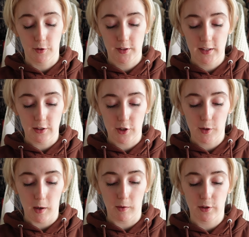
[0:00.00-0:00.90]
We just did a
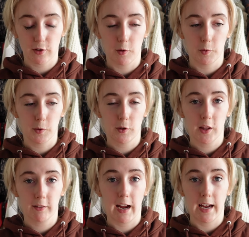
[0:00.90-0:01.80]
two hour slot but we got there at